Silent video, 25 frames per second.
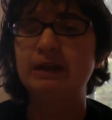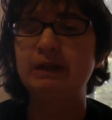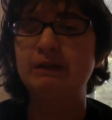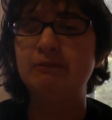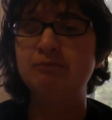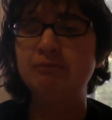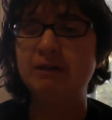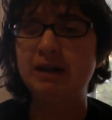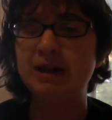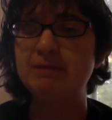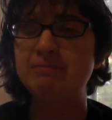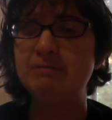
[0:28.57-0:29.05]

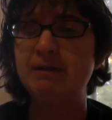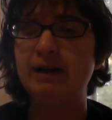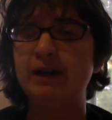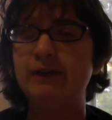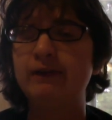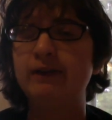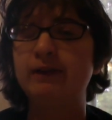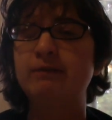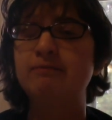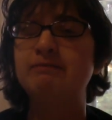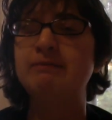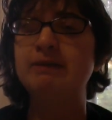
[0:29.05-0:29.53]
made a page
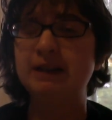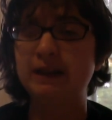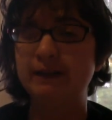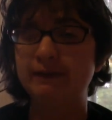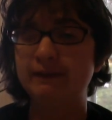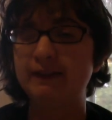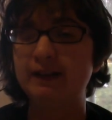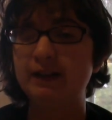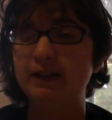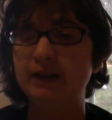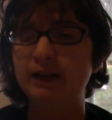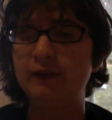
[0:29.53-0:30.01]

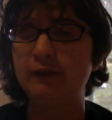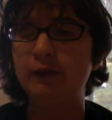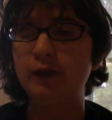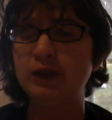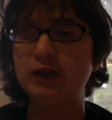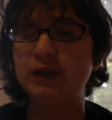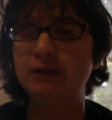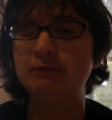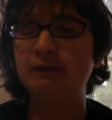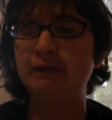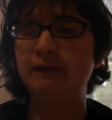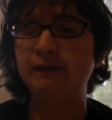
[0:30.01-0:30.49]
specifically for
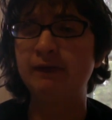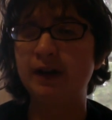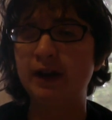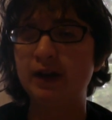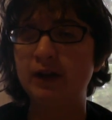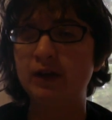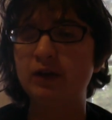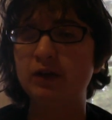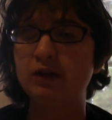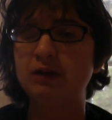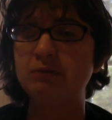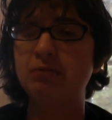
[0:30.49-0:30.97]
Chibi Fangirl.